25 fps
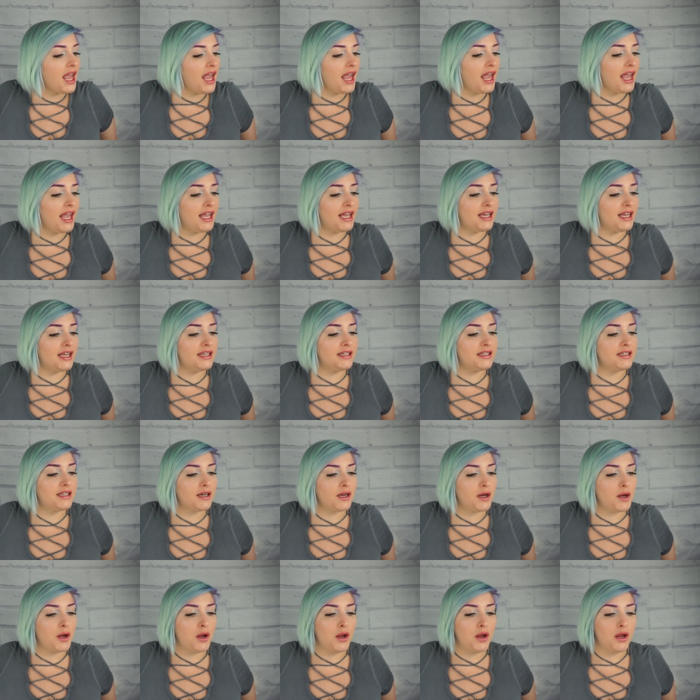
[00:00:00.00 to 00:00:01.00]
and
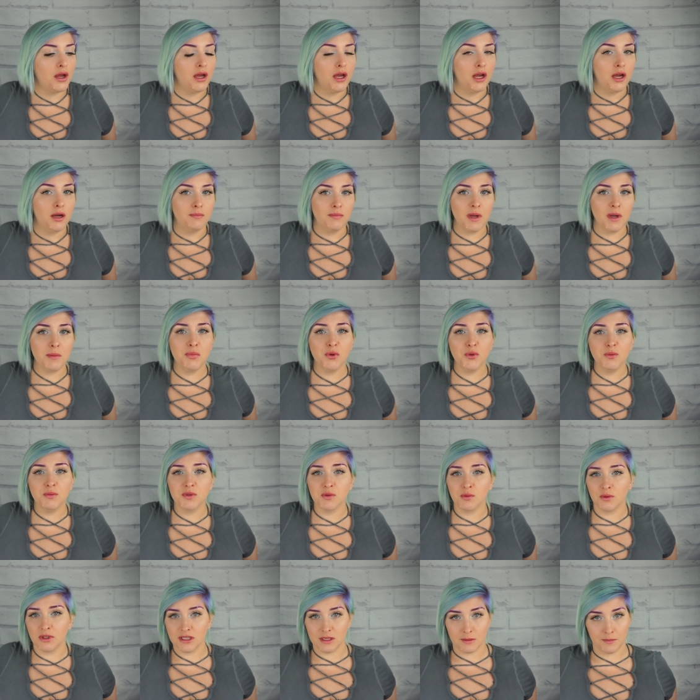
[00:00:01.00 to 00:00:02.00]
my
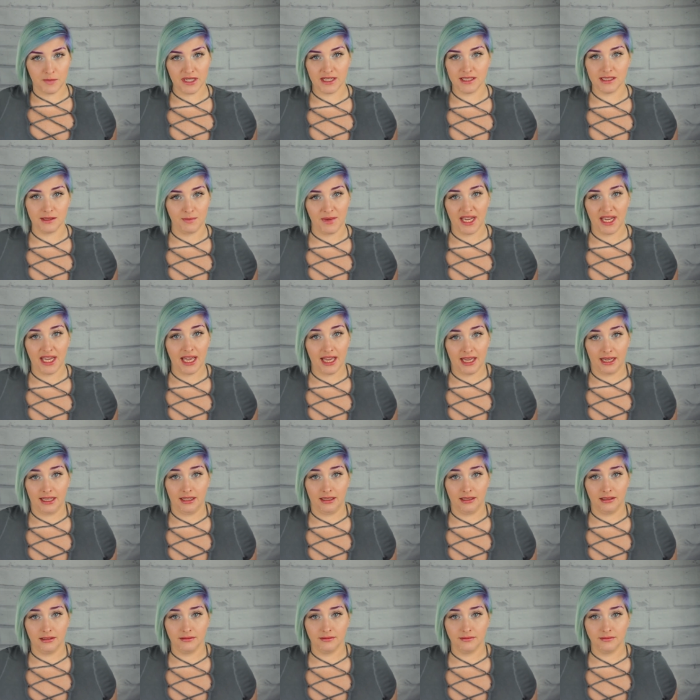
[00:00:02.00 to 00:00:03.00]
boobs were as big as my head.